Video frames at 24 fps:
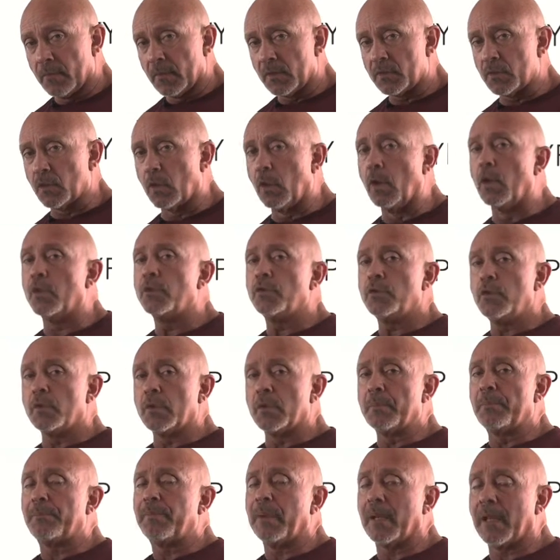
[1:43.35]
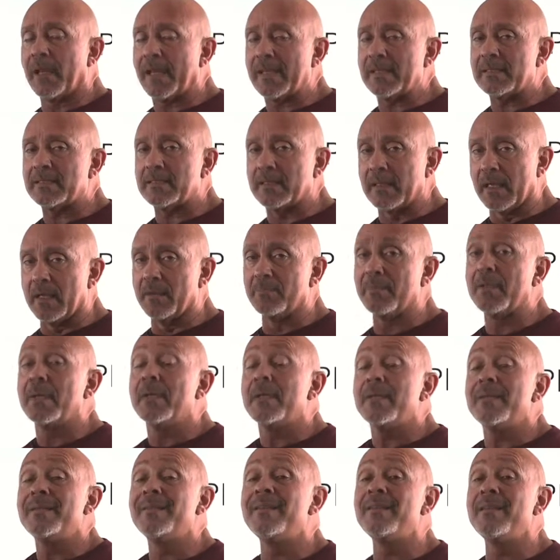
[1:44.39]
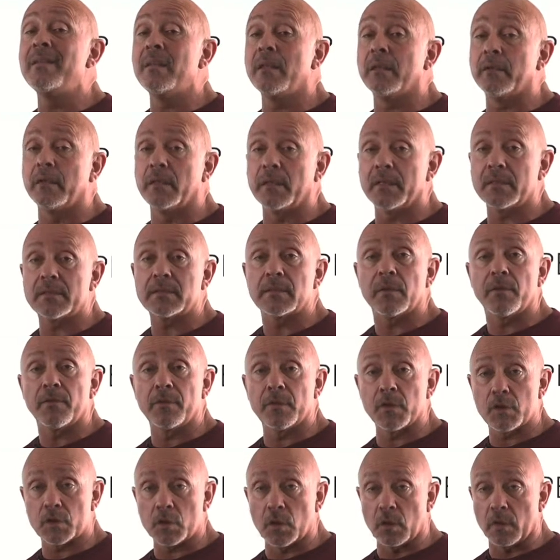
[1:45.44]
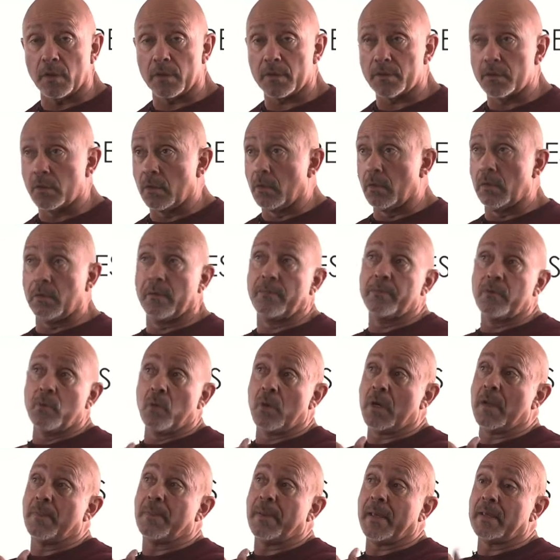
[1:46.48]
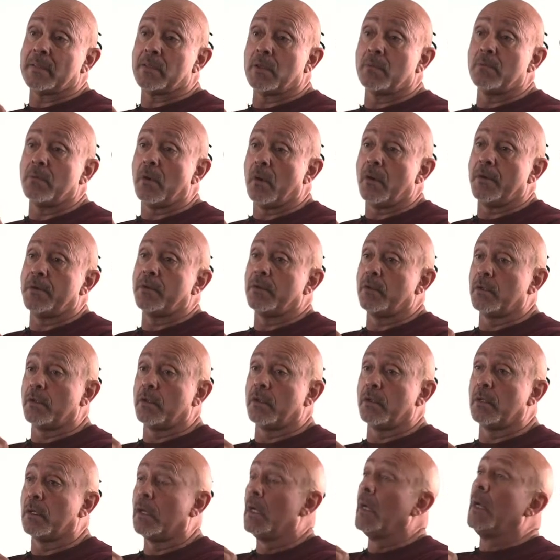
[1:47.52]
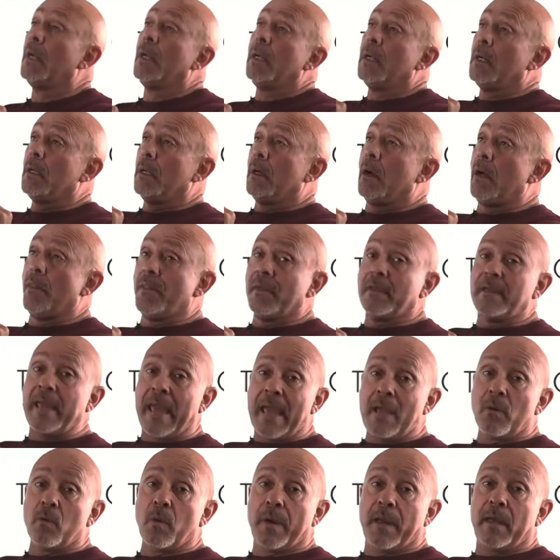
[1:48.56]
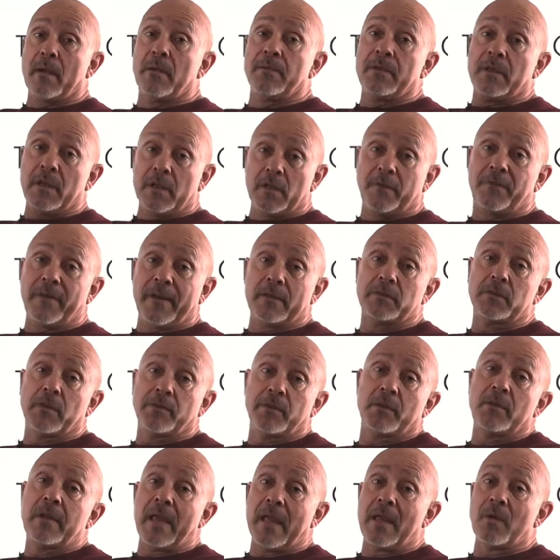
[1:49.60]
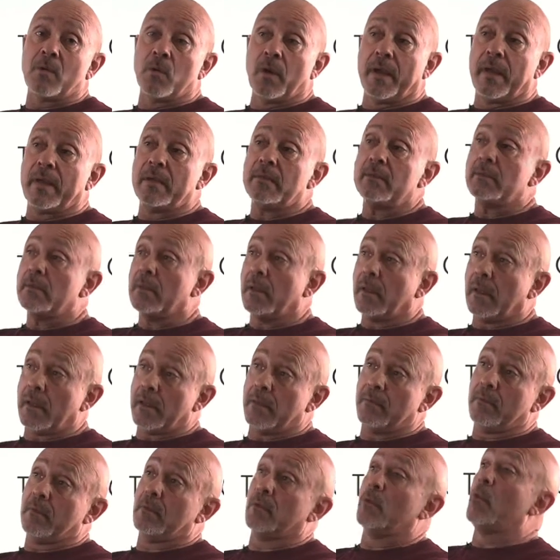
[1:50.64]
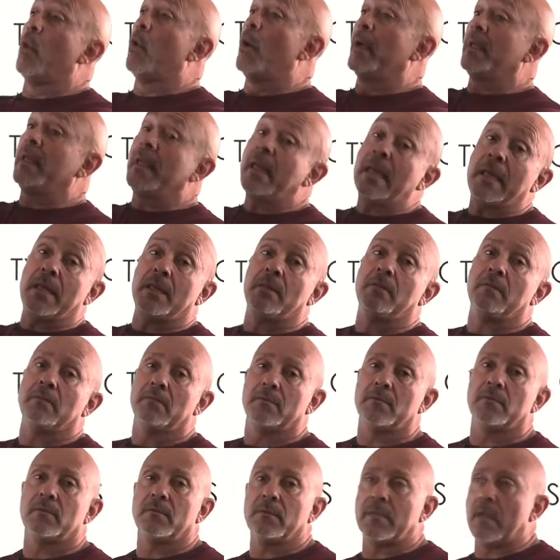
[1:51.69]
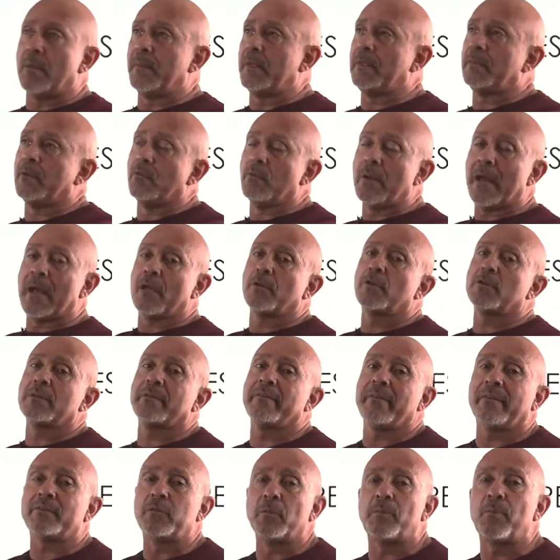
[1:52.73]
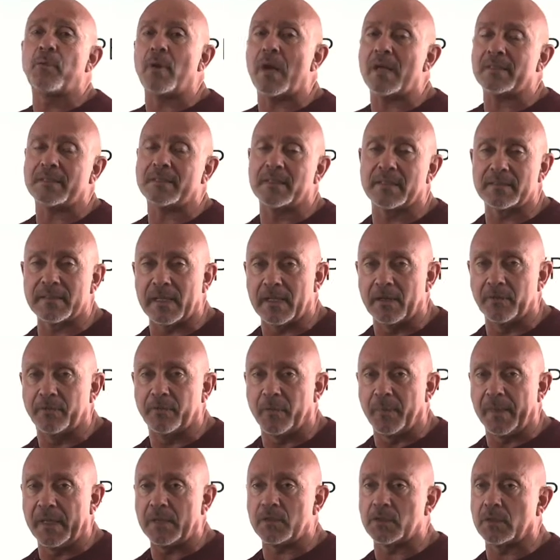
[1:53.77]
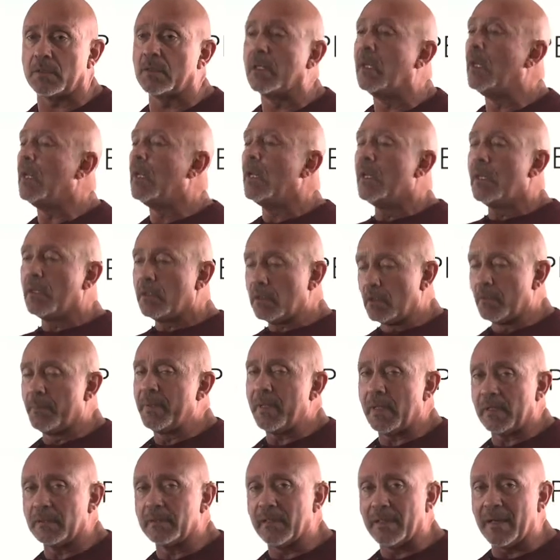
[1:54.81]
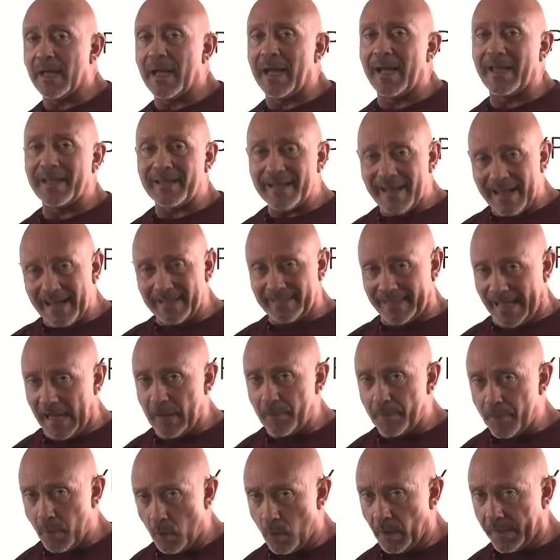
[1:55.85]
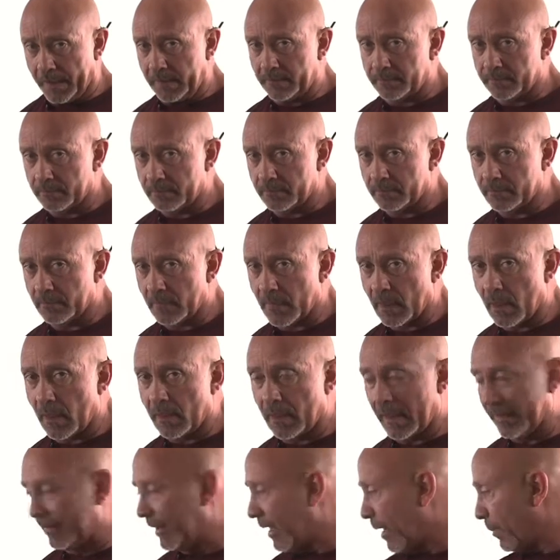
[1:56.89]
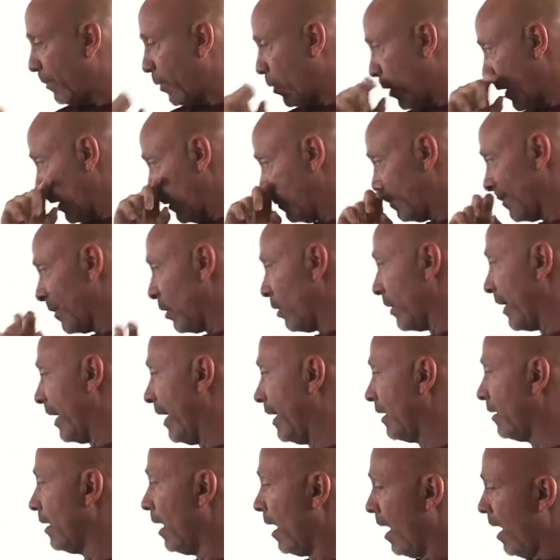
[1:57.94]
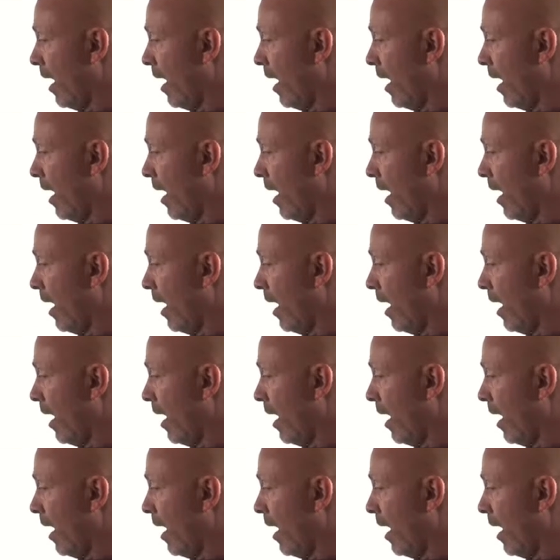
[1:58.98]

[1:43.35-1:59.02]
So you can place them nearest the source. So if you want to place them on the gateway, on the interface of your gateway going in, I mean, the router doesn't have to process that information. You're being denied at that point. Okay?